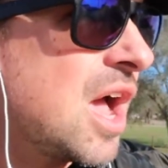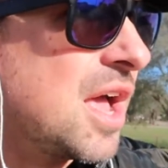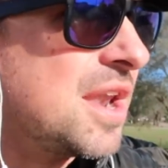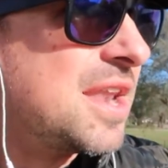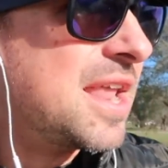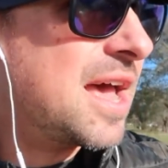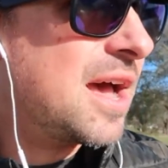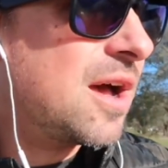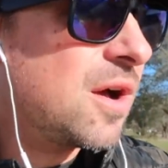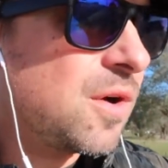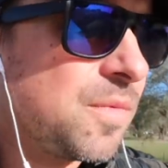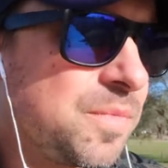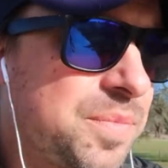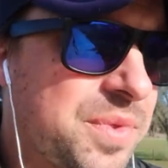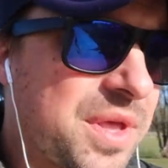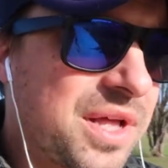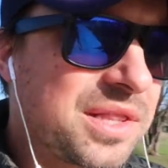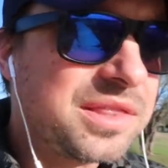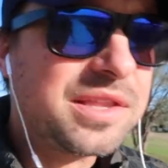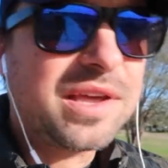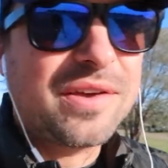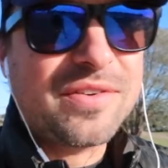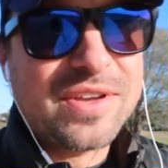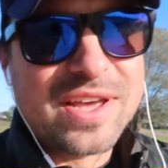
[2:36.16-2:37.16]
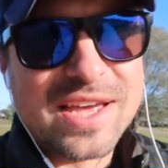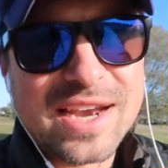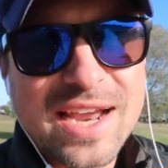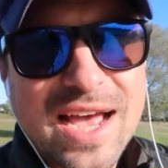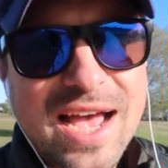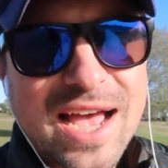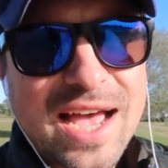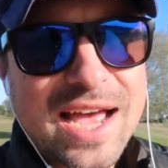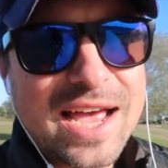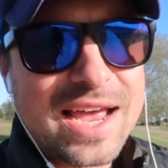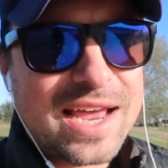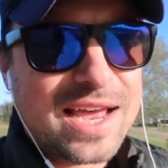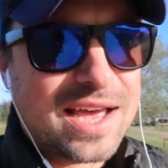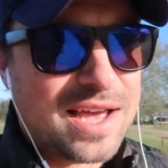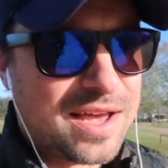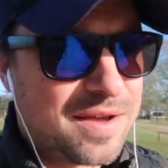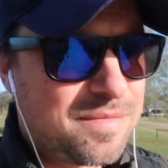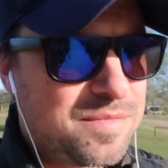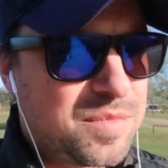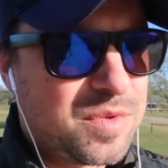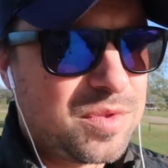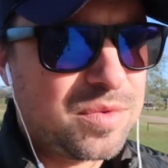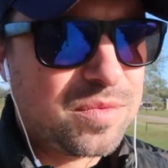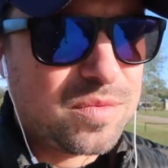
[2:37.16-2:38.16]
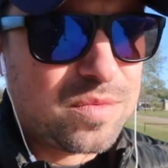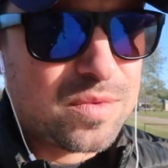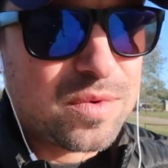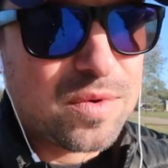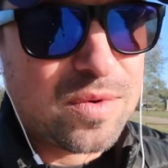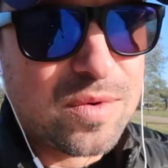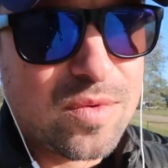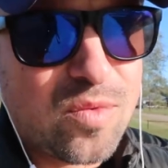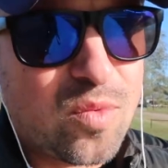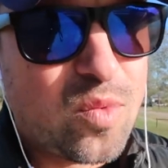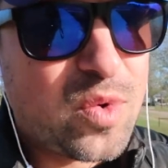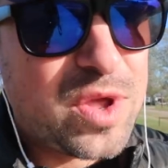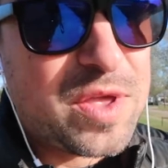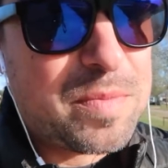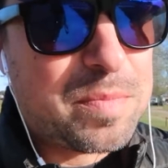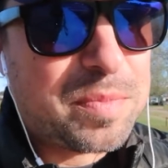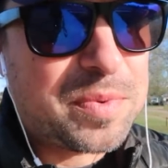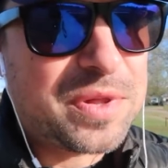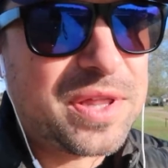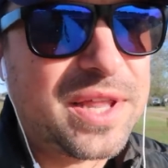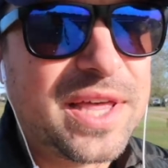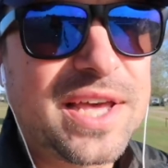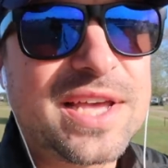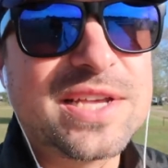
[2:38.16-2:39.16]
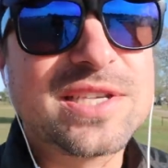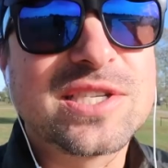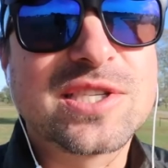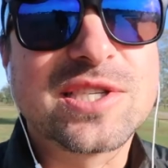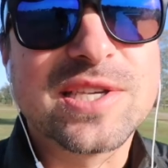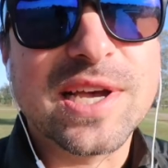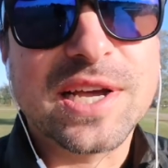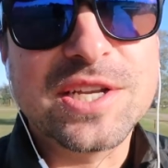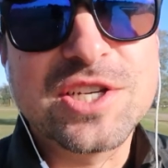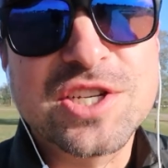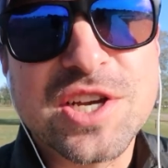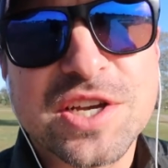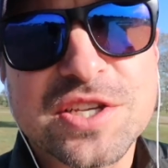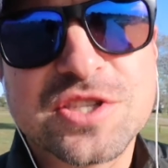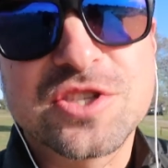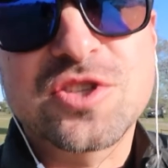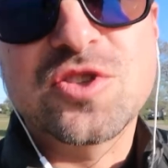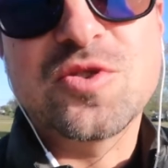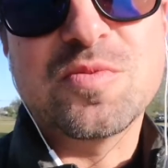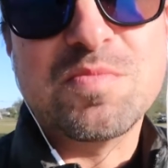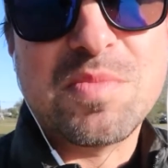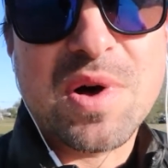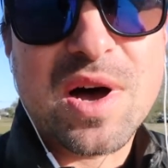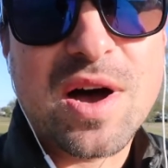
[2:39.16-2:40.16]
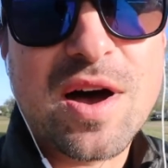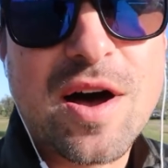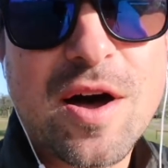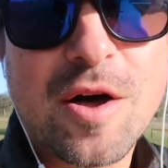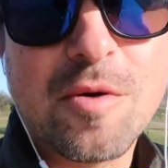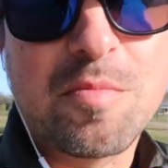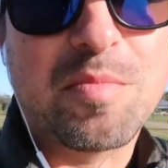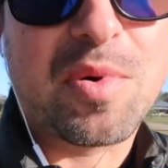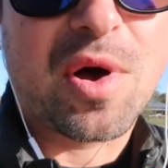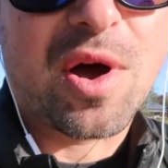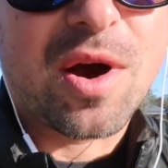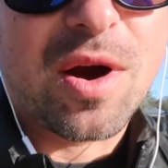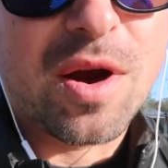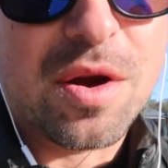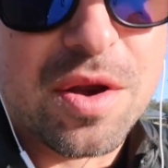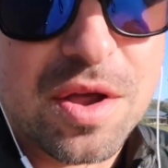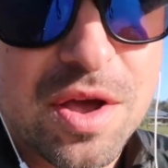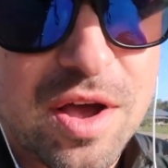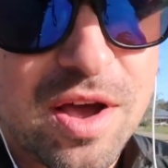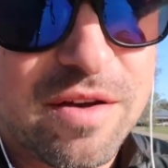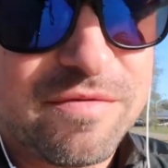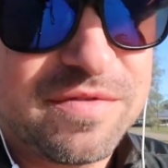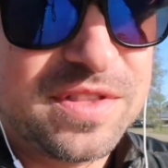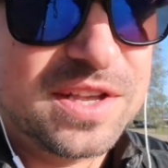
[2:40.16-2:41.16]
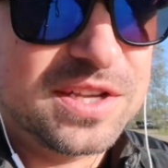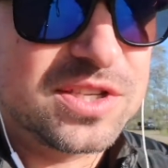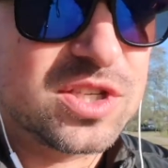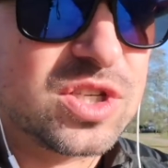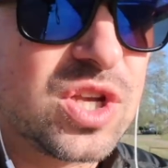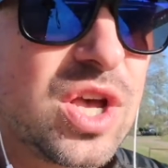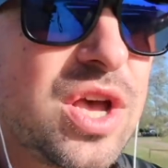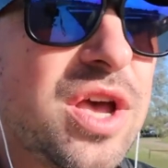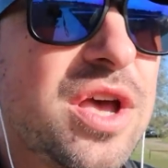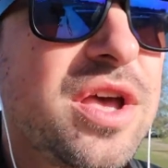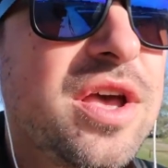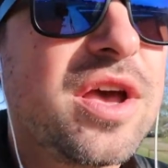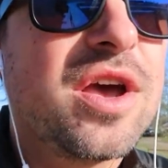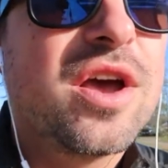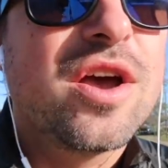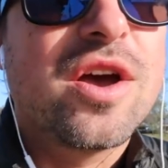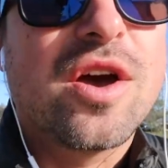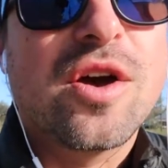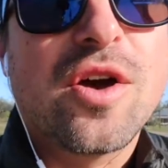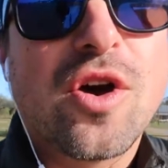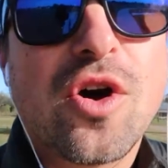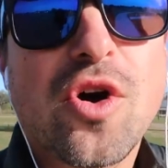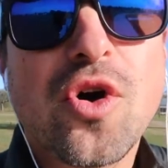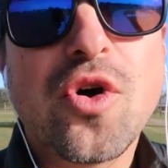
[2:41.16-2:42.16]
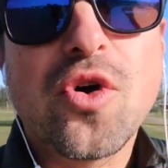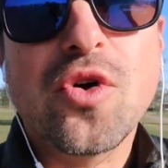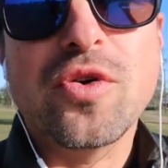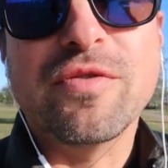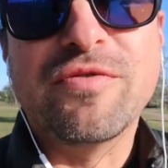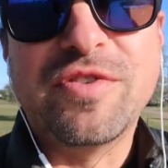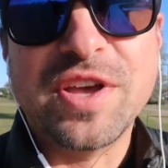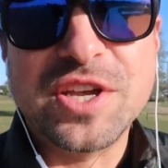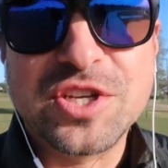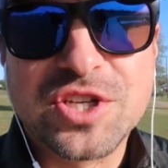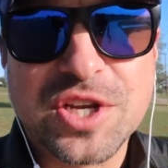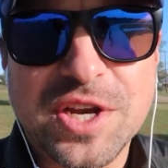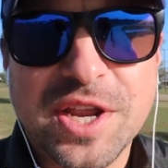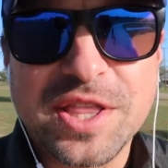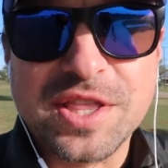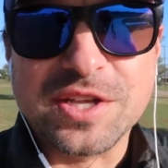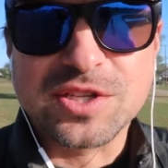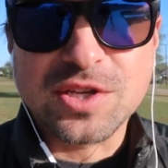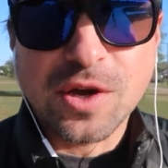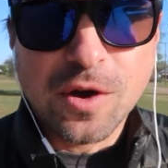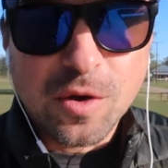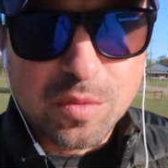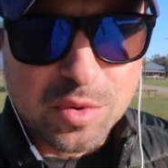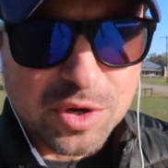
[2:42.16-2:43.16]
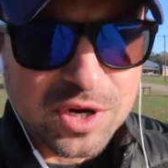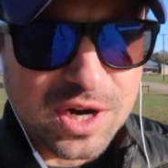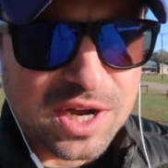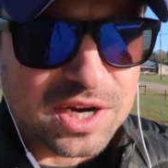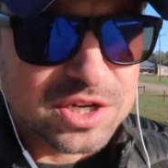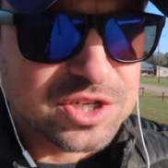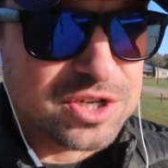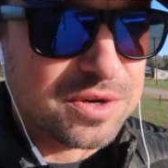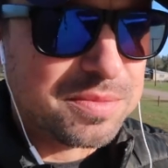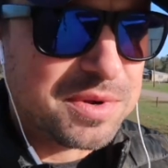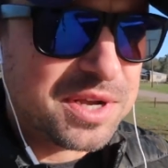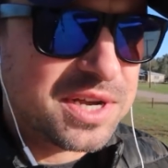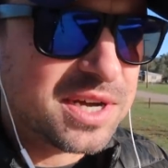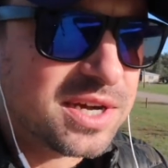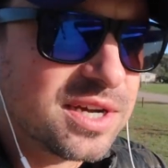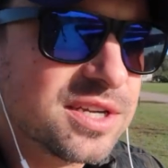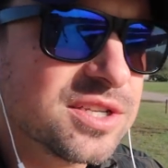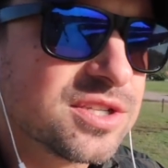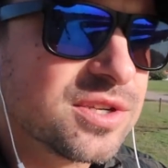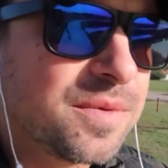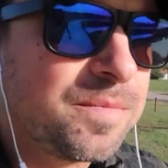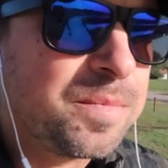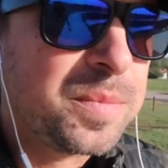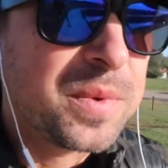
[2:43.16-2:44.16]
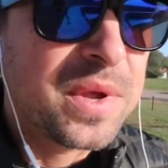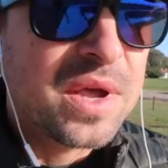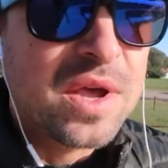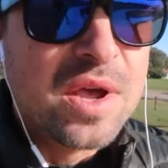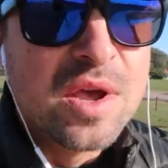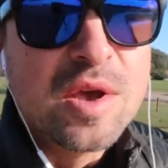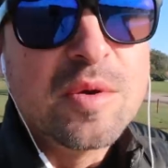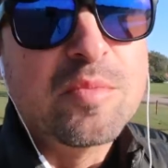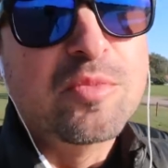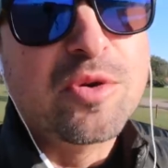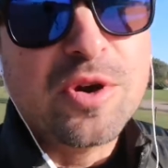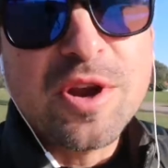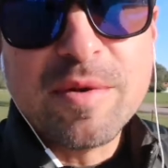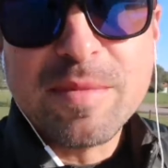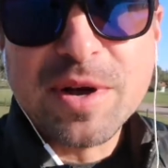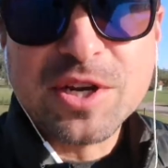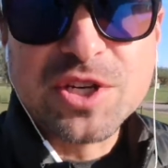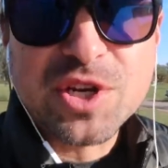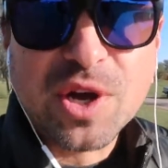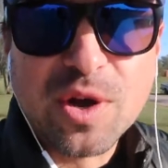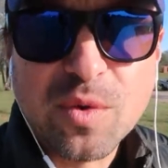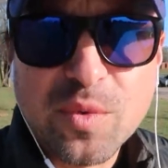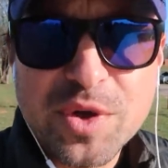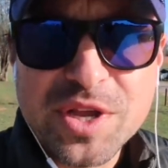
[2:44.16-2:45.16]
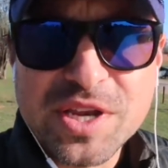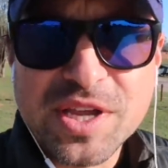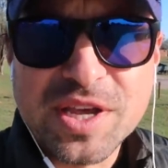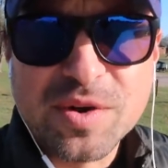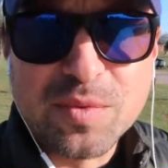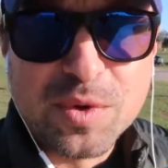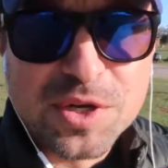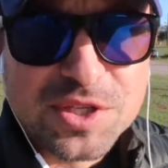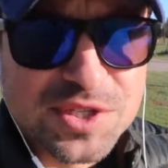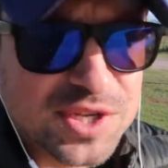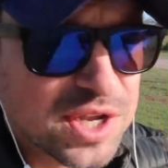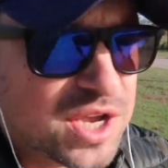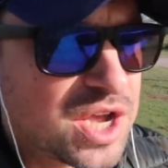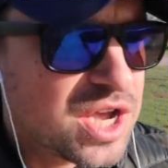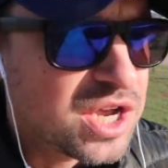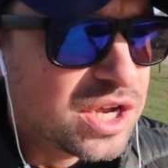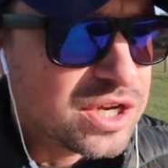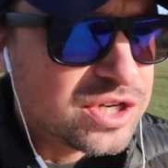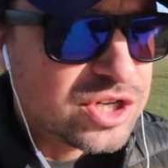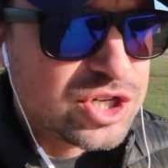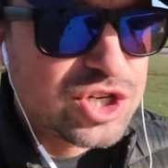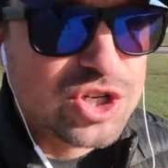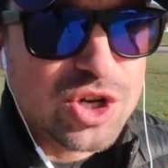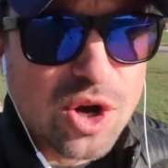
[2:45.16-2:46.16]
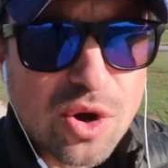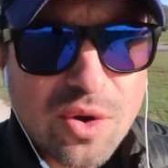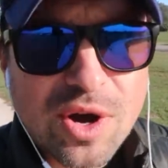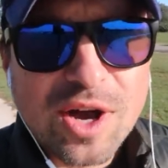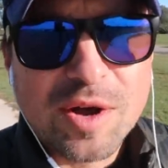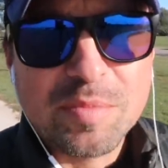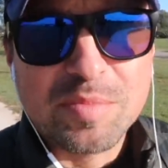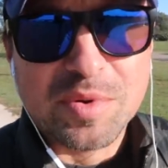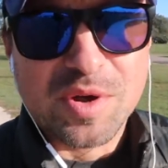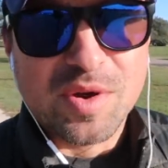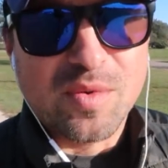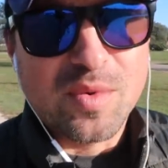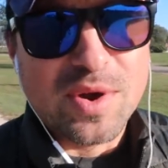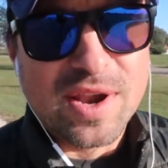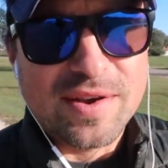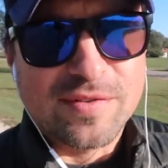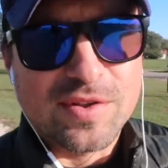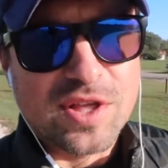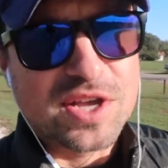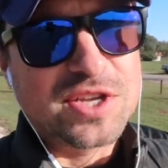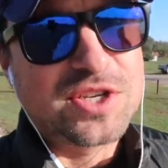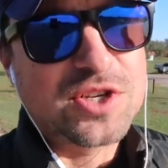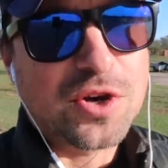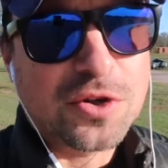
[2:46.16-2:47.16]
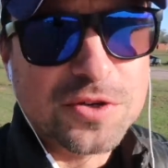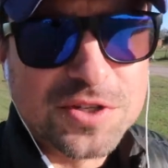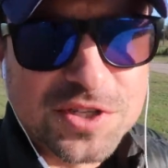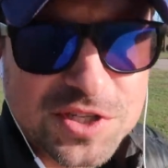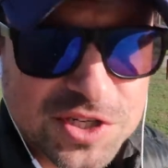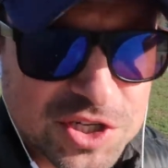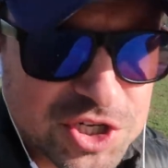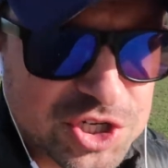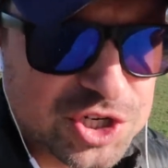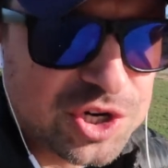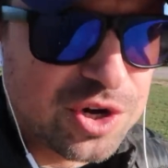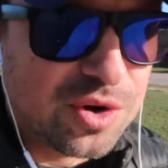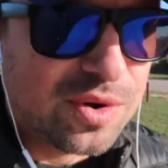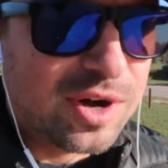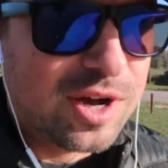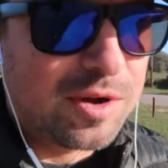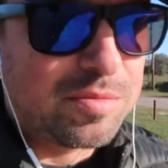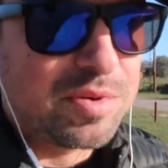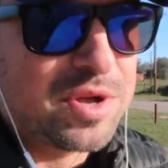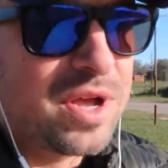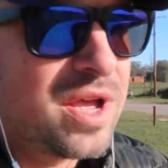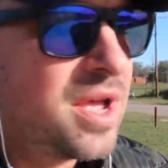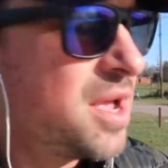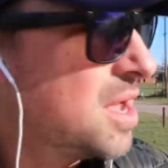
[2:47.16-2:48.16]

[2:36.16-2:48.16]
Now, Olivia and I, um, we play such a small part of this whole vision and this whole production because pretty much all we did was show up whenever they told us to show up